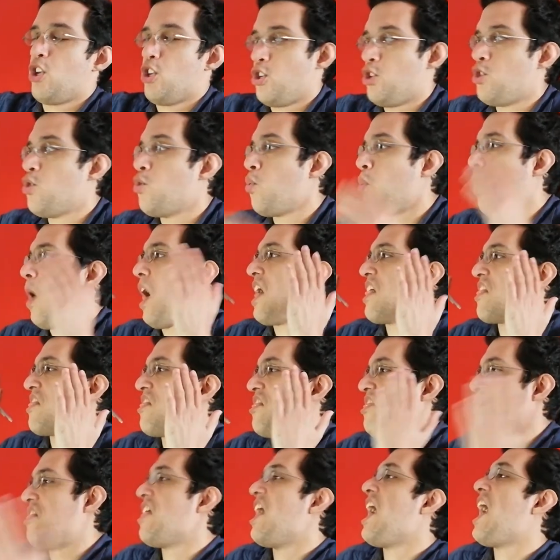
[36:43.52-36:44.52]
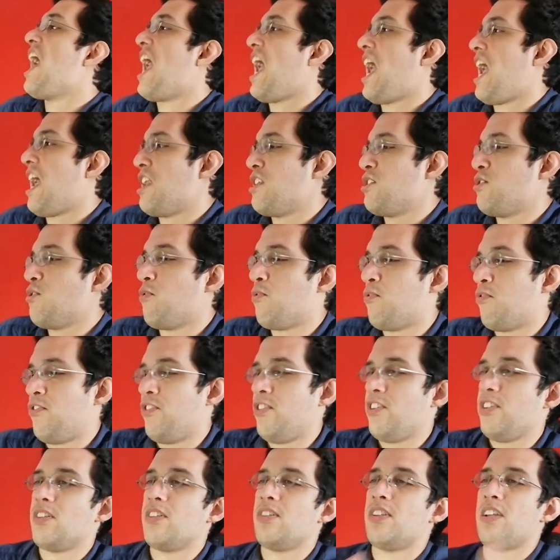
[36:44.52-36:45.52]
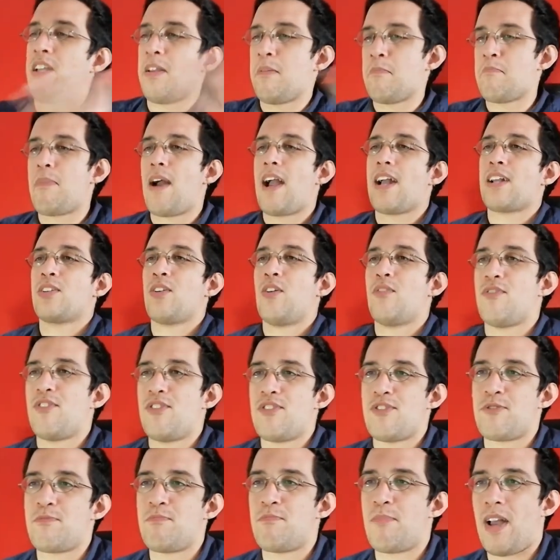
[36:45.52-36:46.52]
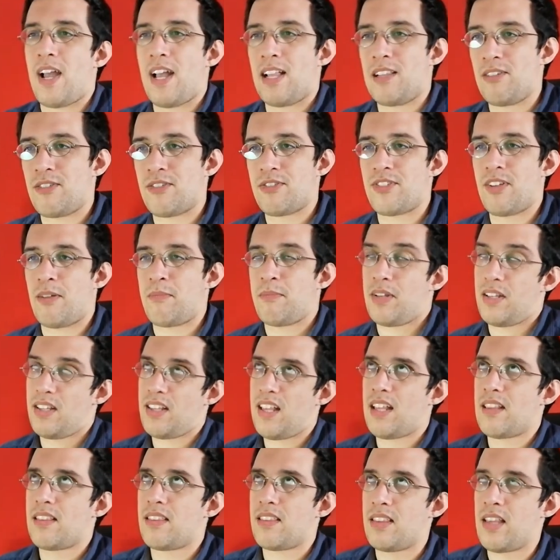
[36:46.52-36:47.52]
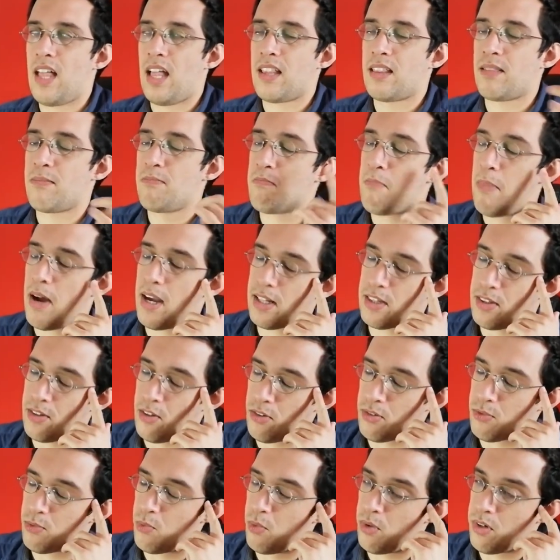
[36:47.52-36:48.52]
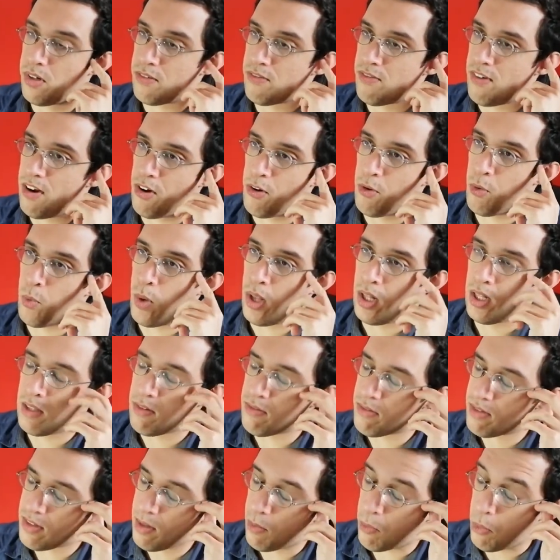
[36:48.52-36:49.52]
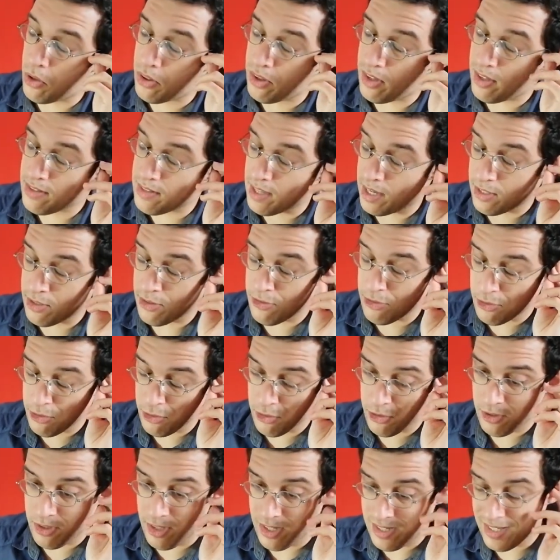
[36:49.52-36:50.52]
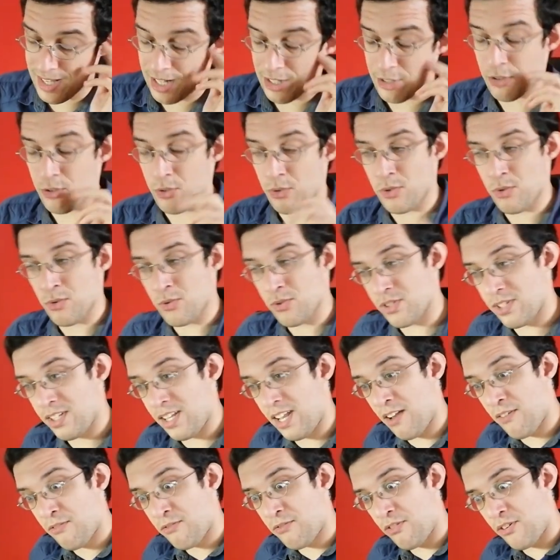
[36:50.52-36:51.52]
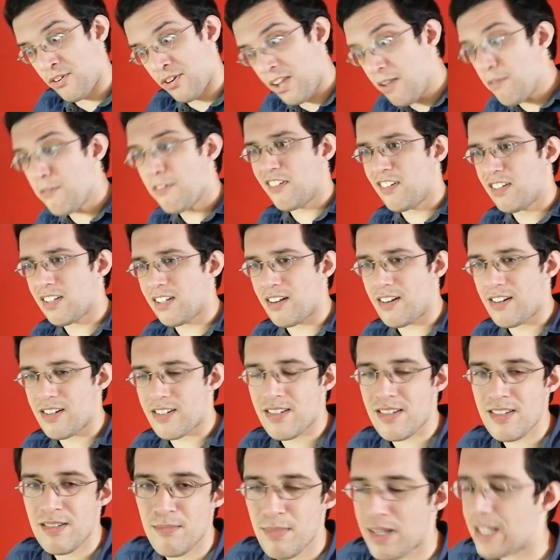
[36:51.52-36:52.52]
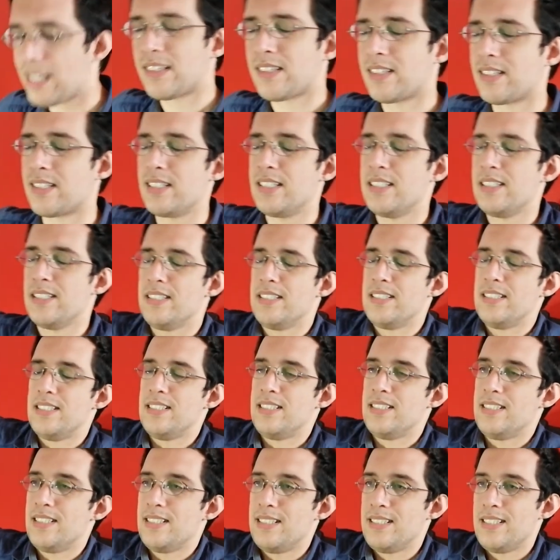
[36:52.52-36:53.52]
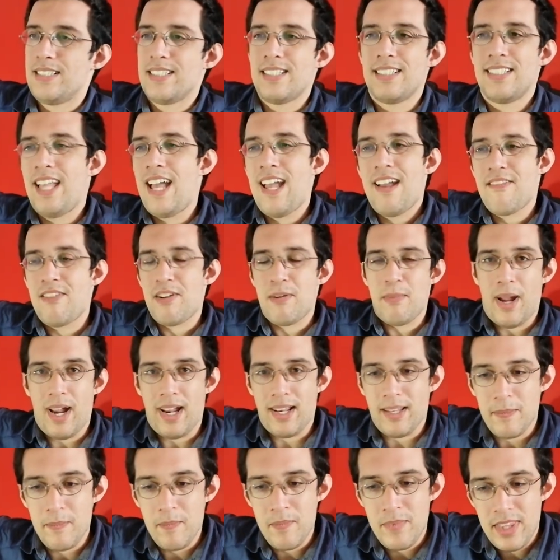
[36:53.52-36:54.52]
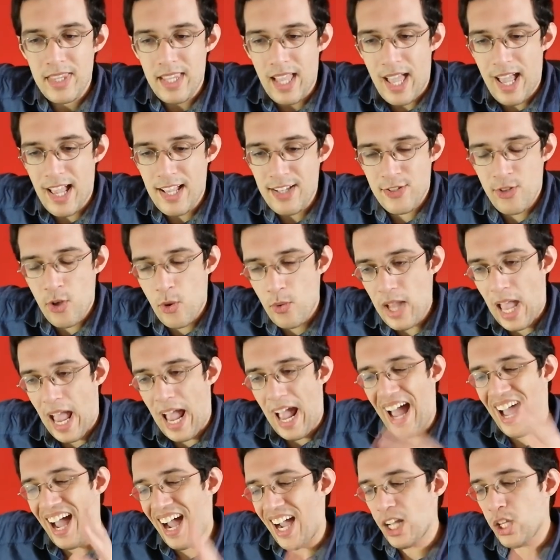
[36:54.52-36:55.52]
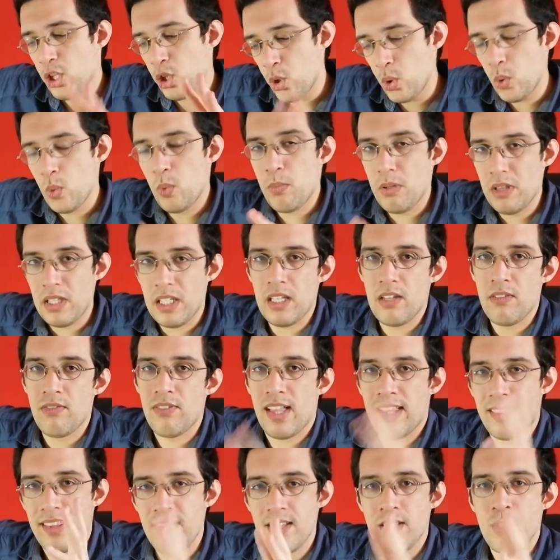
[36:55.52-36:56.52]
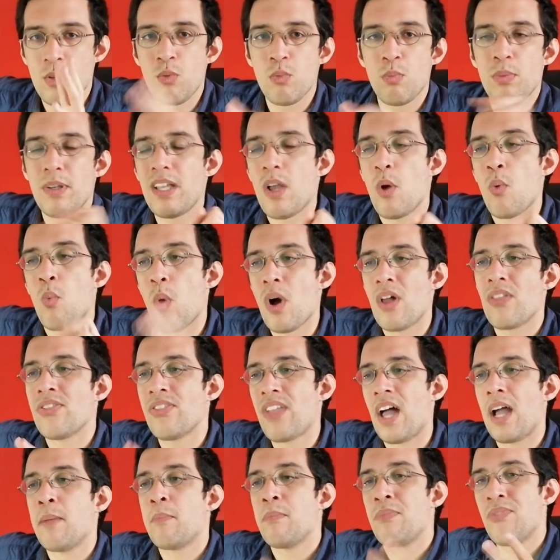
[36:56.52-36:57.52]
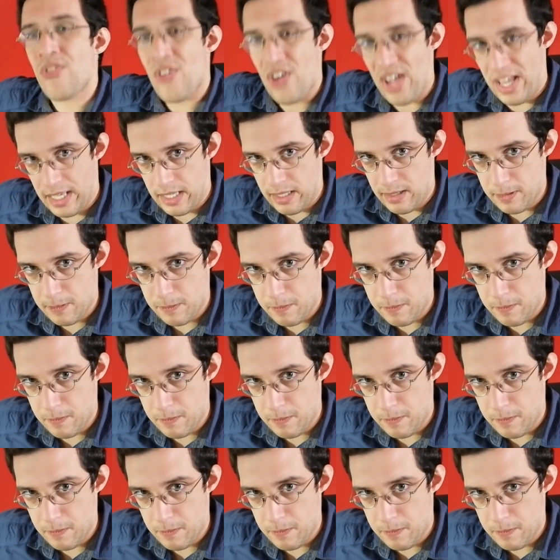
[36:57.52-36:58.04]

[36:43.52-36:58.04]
you are there and you feel the impact of the spell or something. That that might not work very well if someone decides decides to use the unforgivable curses, but never mind. Uh, so yeah, I do believe that this will be a one-time thing.